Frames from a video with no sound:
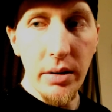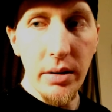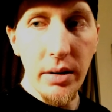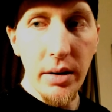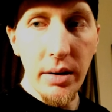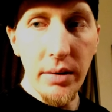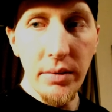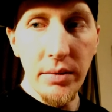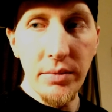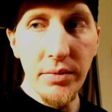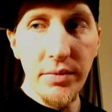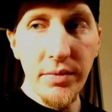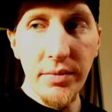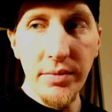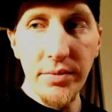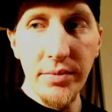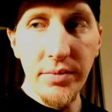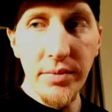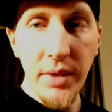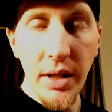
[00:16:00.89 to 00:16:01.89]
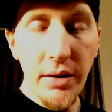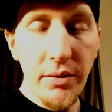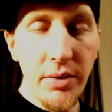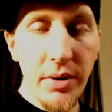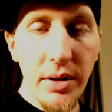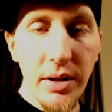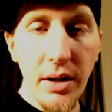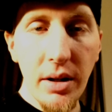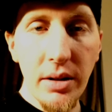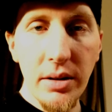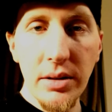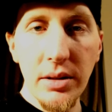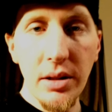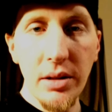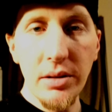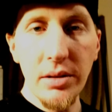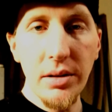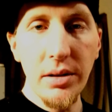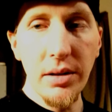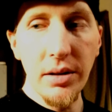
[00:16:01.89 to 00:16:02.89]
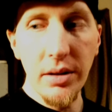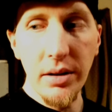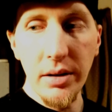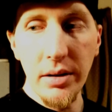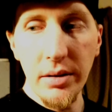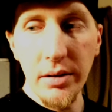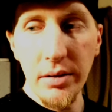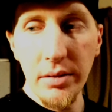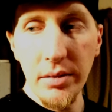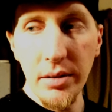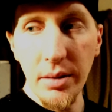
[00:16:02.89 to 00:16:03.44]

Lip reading: I've never done such a thing.